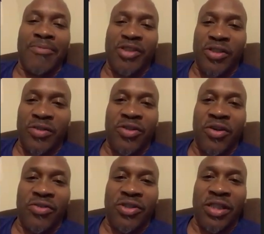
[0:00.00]

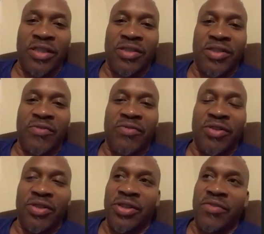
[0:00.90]
she
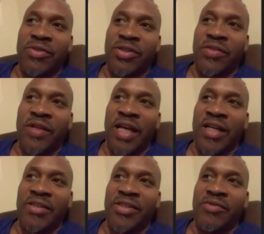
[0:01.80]

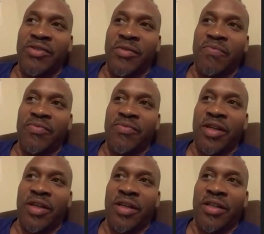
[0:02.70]
was
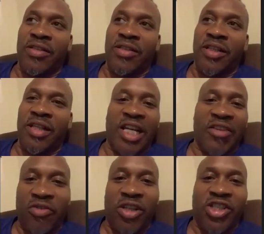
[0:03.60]

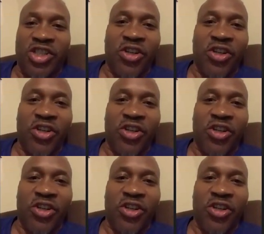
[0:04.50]
like a really